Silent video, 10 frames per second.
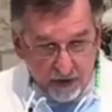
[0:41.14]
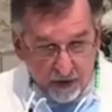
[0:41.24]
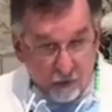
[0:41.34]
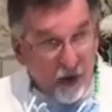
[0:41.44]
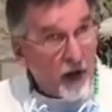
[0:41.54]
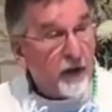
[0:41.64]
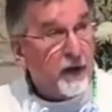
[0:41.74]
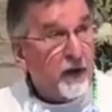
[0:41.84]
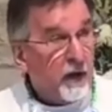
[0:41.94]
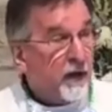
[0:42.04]
Well,
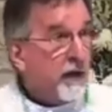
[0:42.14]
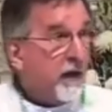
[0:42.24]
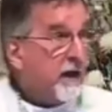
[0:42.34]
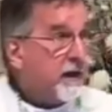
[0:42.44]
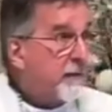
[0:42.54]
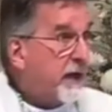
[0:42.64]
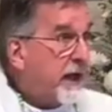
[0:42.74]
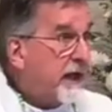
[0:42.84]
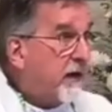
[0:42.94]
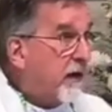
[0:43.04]
a little bit
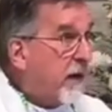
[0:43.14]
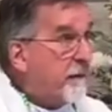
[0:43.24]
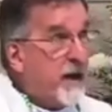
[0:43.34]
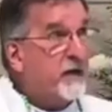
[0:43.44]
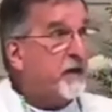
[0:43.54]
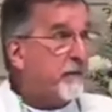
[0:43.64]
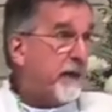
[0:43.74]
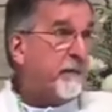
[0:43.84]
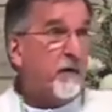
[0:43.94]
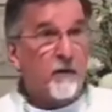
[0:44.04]
later, a bunch of
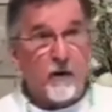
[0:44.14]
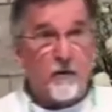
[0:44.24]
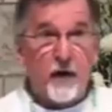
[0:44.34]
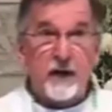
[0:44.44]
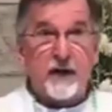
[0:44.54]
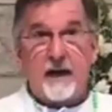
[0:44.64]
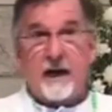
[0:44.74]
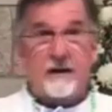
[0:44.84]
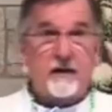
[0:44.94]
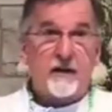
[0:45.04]
people were running
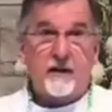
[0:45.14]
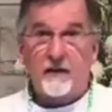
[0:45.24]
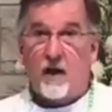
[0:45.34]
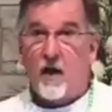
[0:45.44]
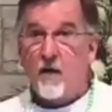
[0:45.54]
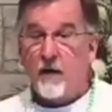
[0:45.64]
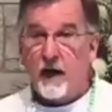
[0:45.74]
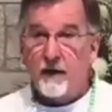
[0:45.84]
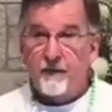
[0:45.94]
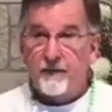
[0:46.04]
down the
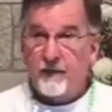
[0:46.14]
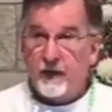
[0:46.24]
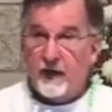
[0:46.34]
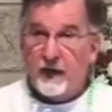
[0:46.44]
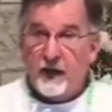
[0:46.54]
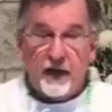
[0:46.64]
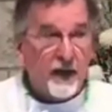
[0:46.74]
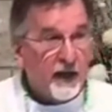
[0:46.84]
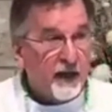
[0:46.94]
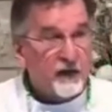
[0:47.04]
hallway.
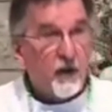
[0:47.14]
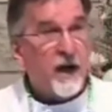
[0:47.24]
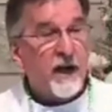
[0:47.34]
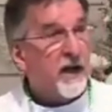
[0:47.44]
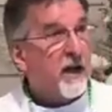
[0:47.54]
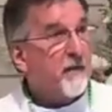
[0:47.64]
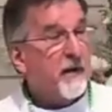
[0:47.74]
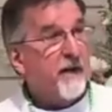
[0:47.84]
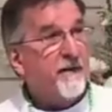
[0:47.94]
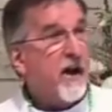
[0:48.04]
And so I got up and
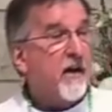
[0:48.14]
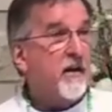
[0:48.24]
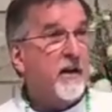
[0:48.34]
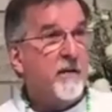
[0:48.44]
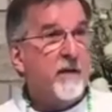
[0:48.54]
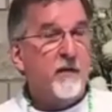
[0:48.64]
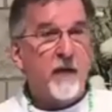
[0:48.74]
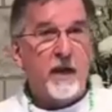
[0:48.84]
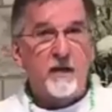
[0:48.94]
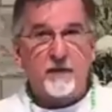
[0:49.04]
I followed them, and we
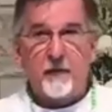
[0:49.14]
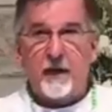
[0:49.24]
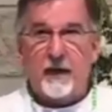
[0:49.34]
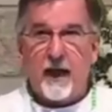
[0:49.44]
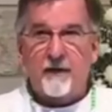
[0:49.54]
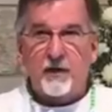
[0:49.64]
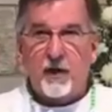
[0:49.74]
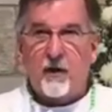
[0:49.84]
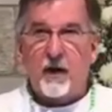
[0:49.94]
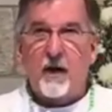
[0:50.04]
had this big
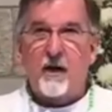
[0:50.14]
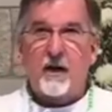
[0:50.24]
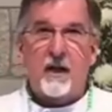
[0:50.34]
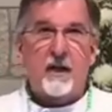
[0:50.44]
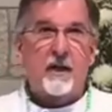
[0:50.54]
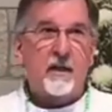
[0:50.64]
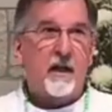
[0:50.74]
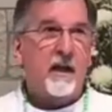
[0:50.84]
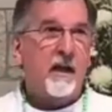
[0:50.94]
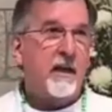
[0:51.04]
cafeteria area and
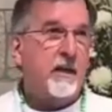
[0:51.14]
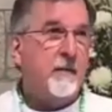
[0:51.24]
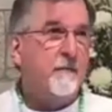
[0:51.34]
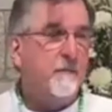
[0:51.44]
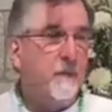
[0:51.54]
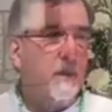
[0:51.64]
had a